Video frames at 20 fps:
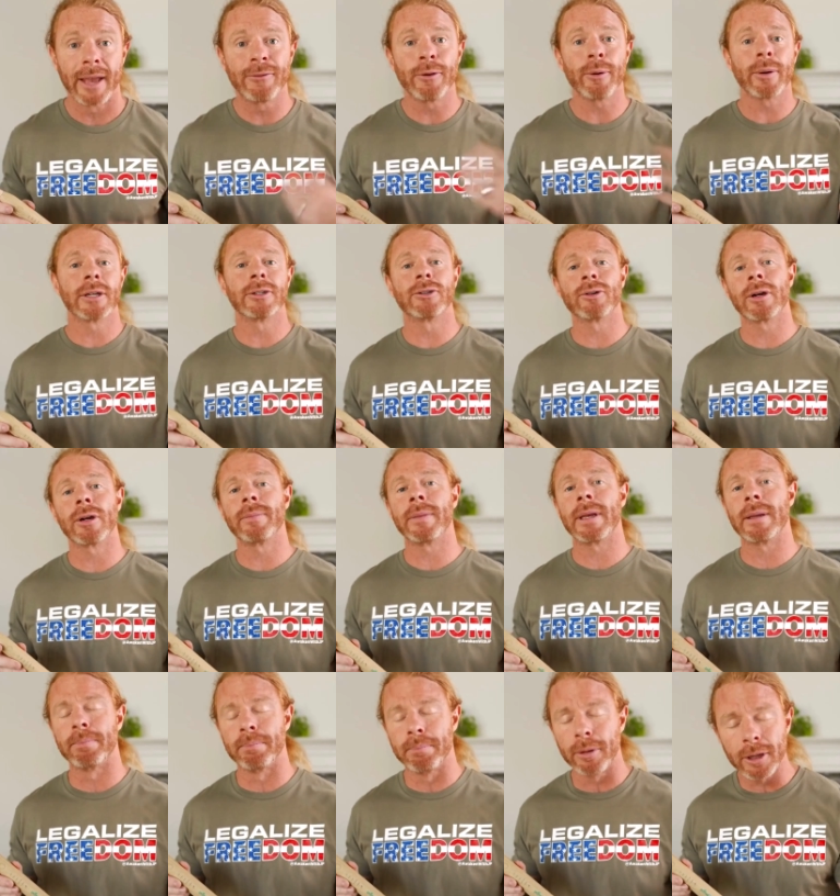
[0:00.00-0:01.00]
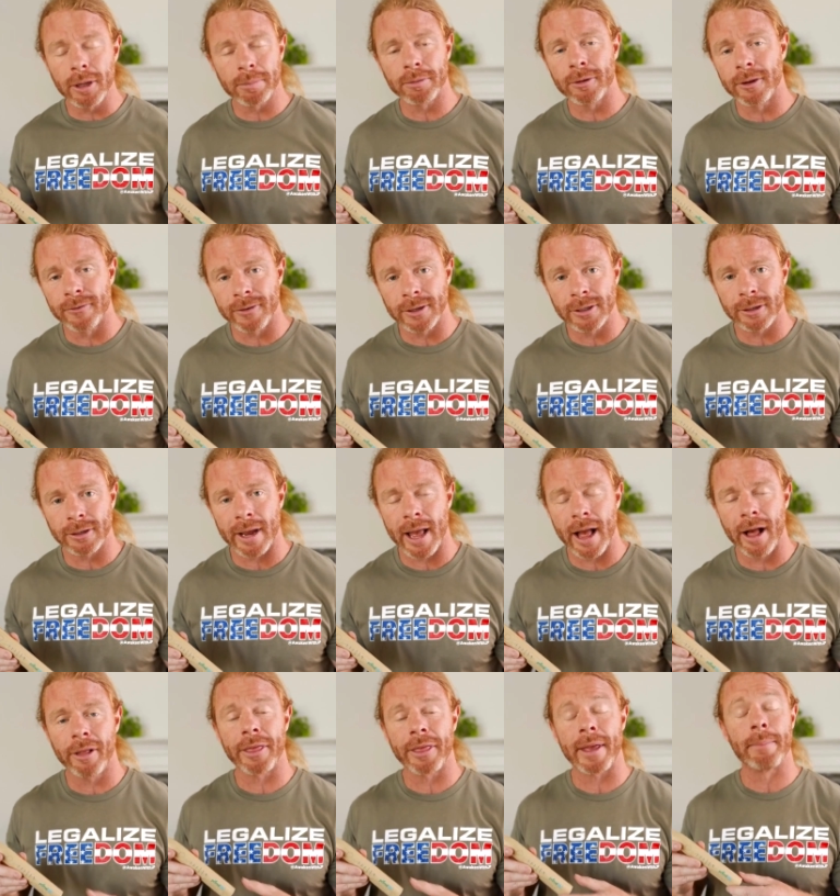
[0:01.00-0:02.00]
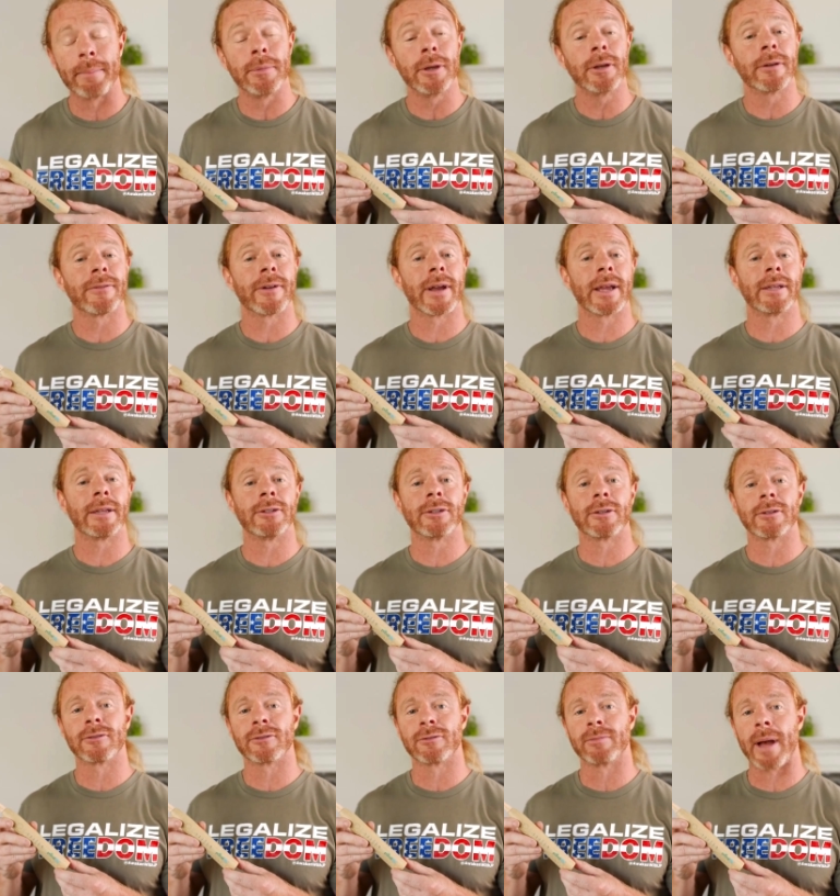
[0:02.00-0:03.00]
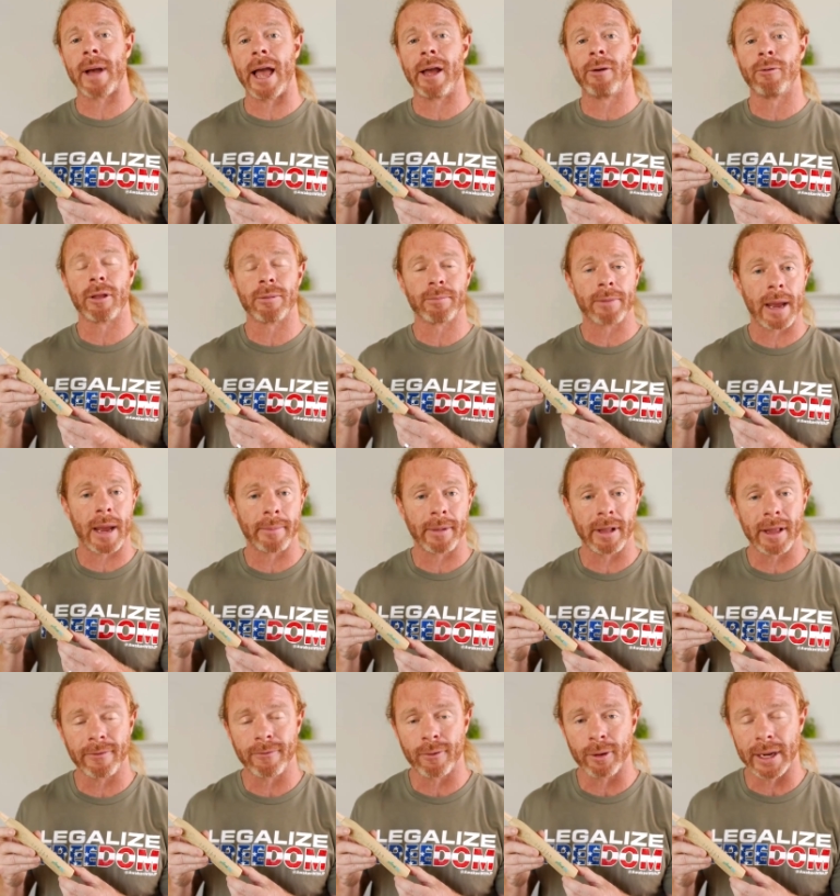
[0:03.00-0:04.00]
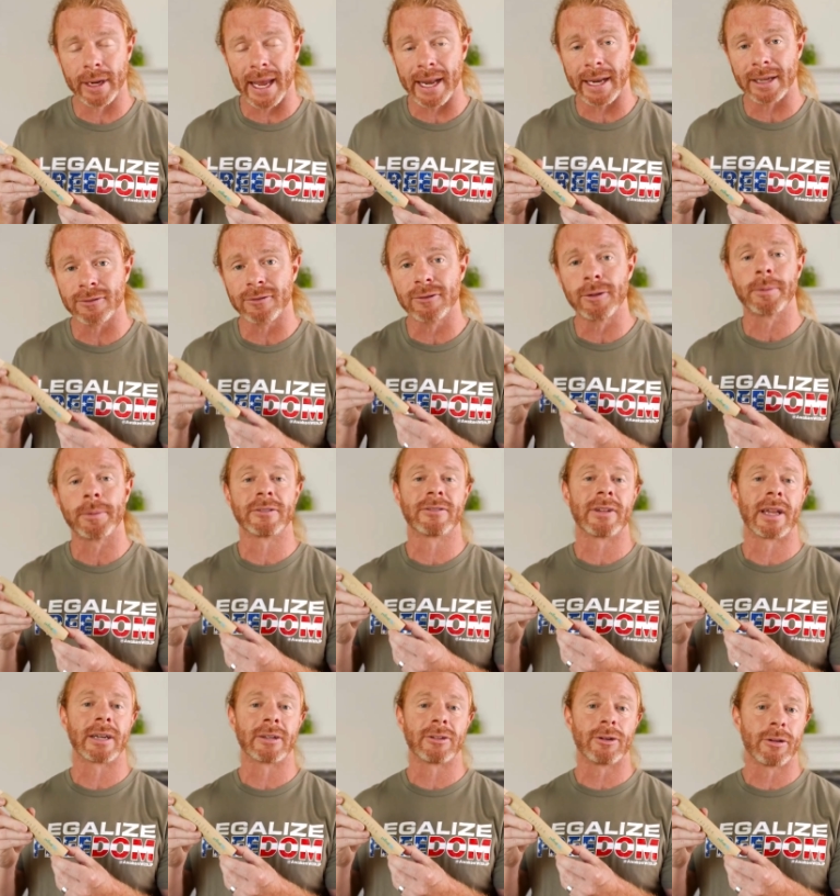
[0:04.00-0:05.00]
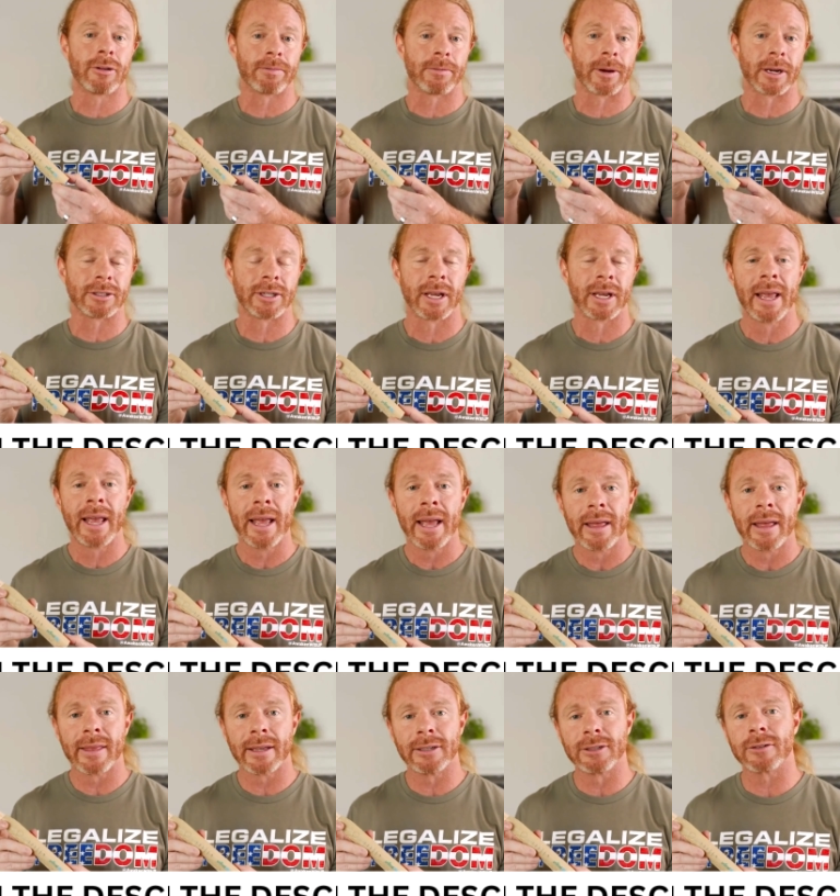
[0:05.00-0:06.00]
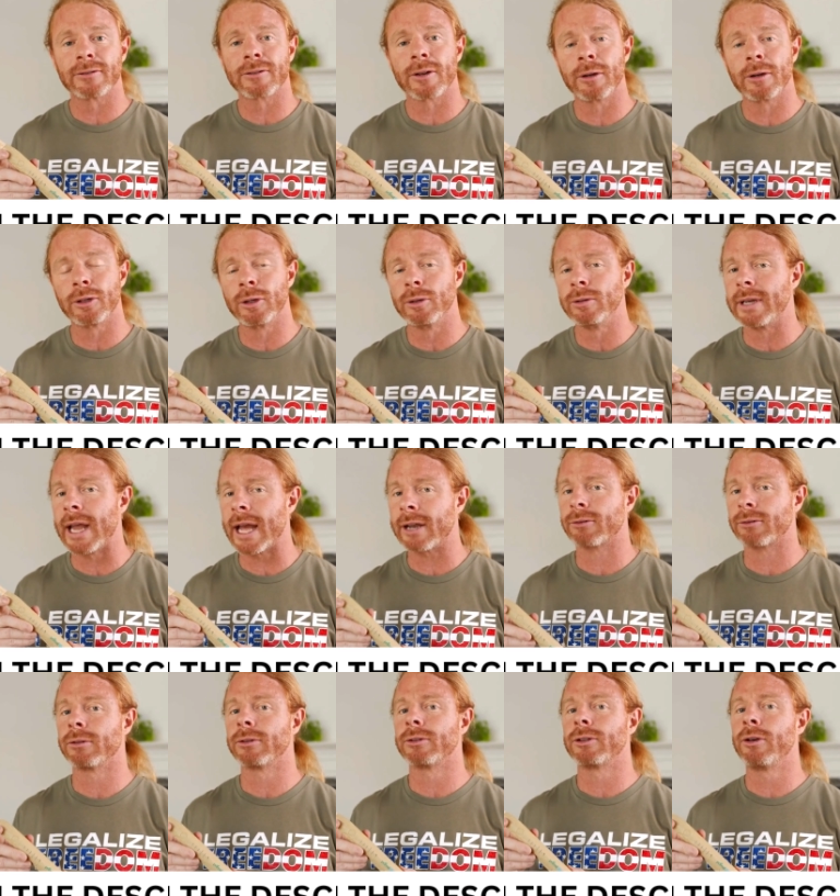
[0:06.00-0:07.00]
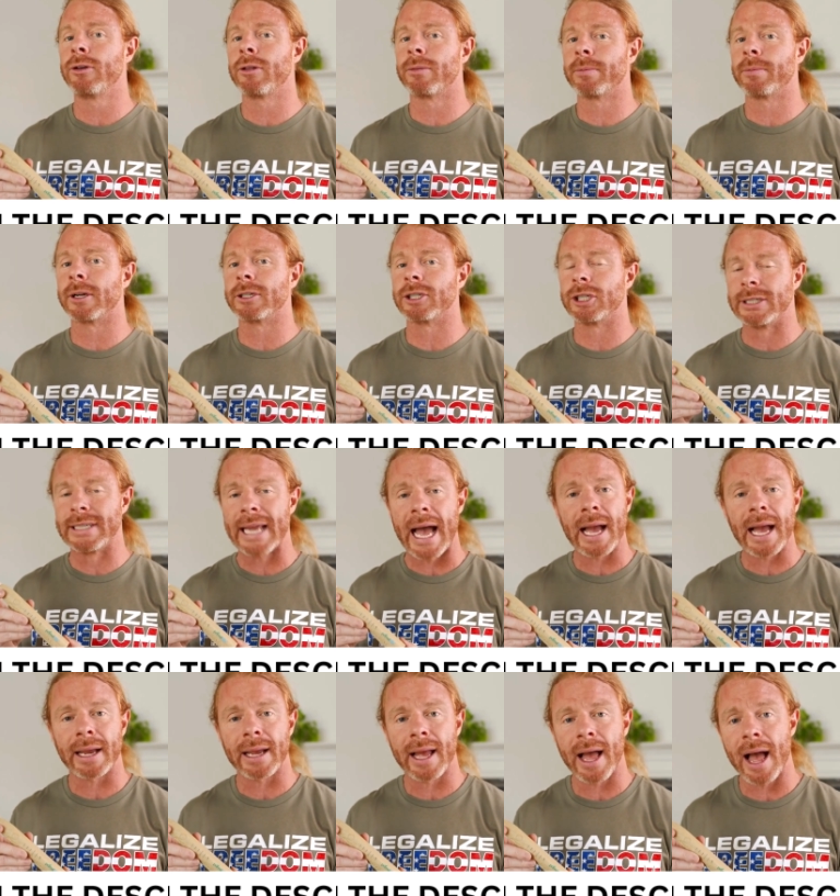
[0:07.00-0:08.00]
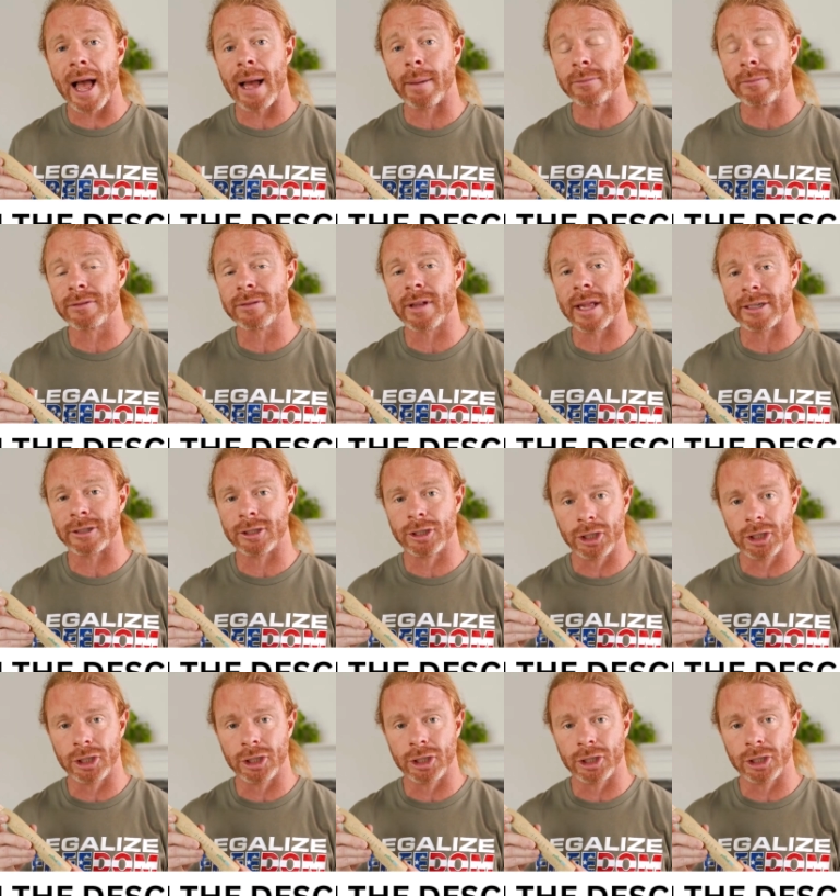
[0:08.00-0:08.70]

If you wanna join me in bulletproofing your health and beautifying your smile with Primal Life Organic Supersonic Toothbrush, then just go to naturaltoothbrush.com slash